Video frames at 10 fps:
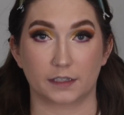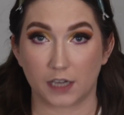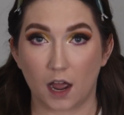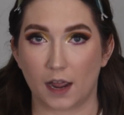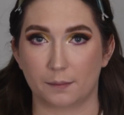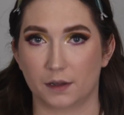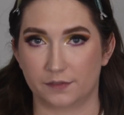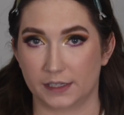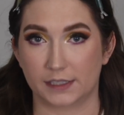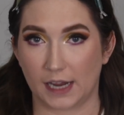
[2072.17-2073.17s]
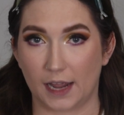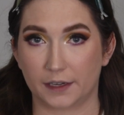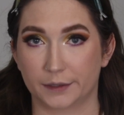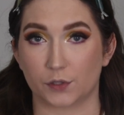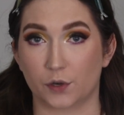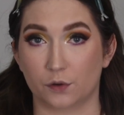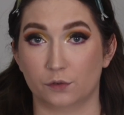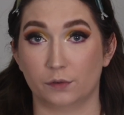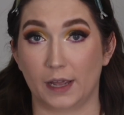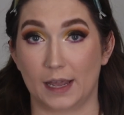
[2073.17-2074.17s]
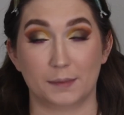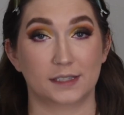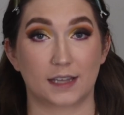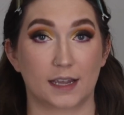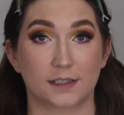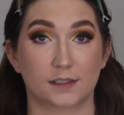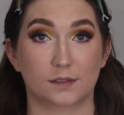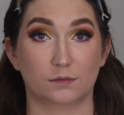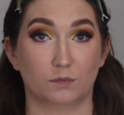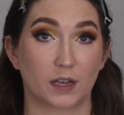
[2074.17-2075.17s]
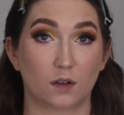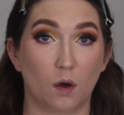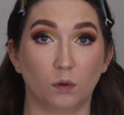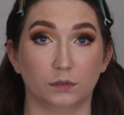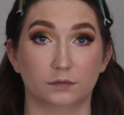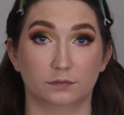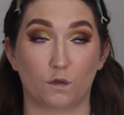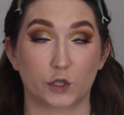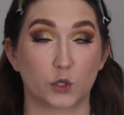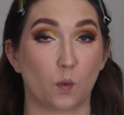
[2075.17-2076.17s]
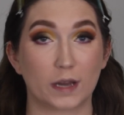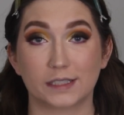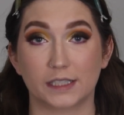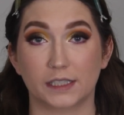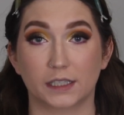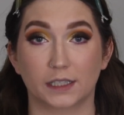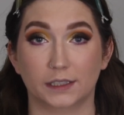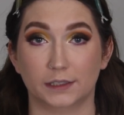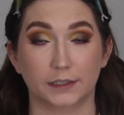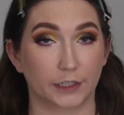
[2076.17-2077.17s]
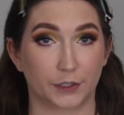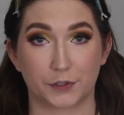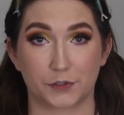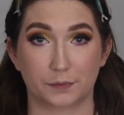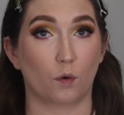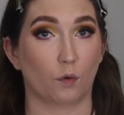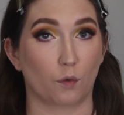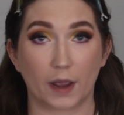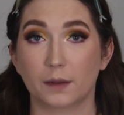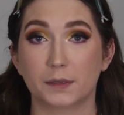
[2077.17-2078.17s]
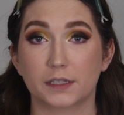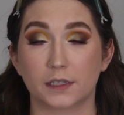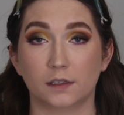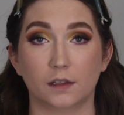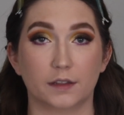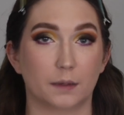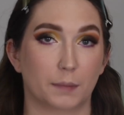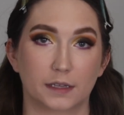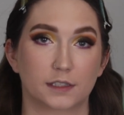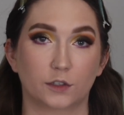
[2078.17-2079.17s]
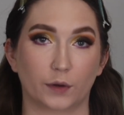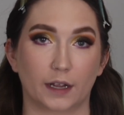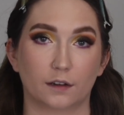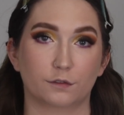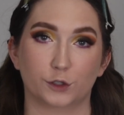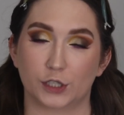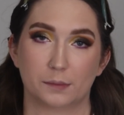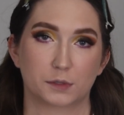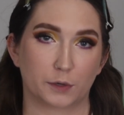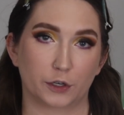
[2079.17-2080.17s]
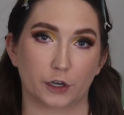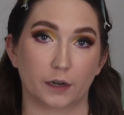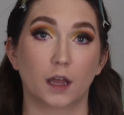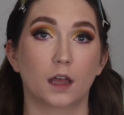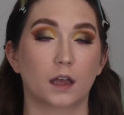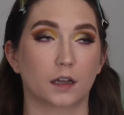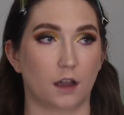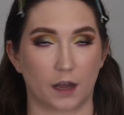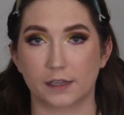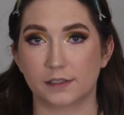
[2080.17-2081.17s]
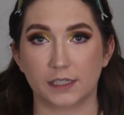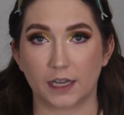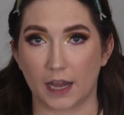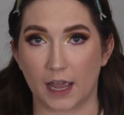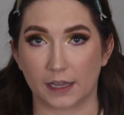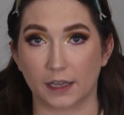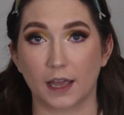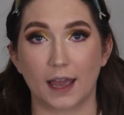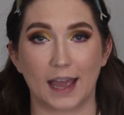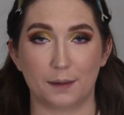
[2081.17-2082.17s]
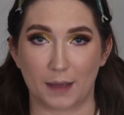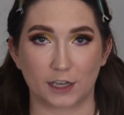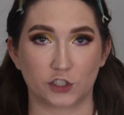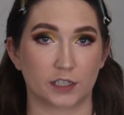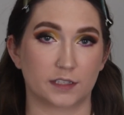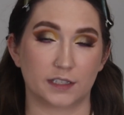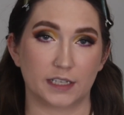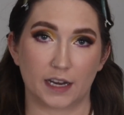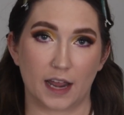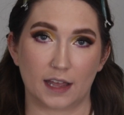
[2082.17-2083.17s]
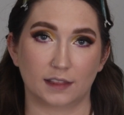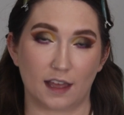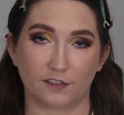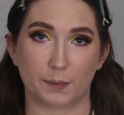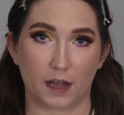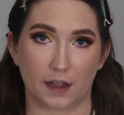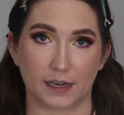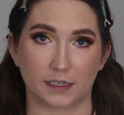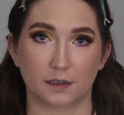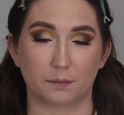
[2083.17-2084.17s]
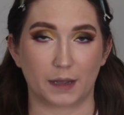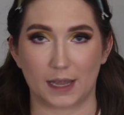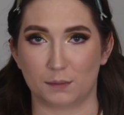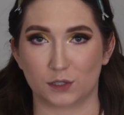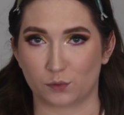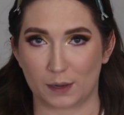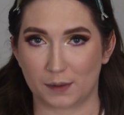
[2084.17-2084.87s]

the time of the attack. So Amy's case went cold for 20 years, right up until they busted Grant for James' murder, got his DNA, and matched it to the DNA left behind by Amy's.